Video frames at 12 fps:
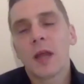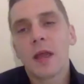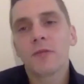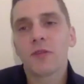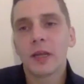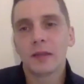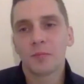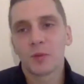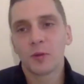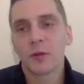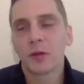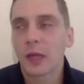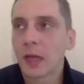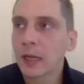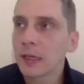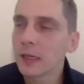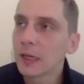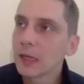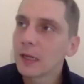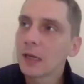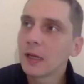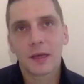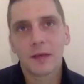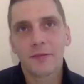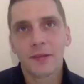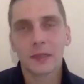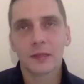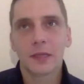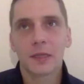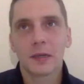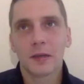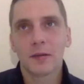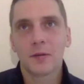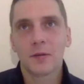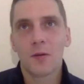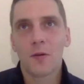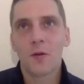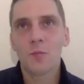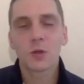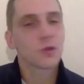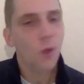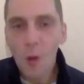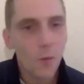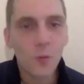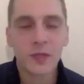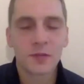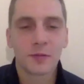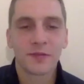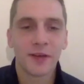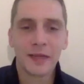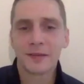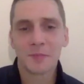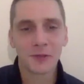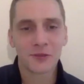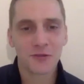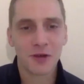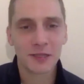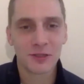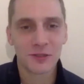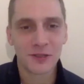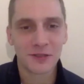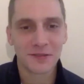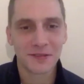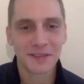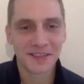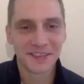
I read the book, and I felt like almost always we fight about strategies.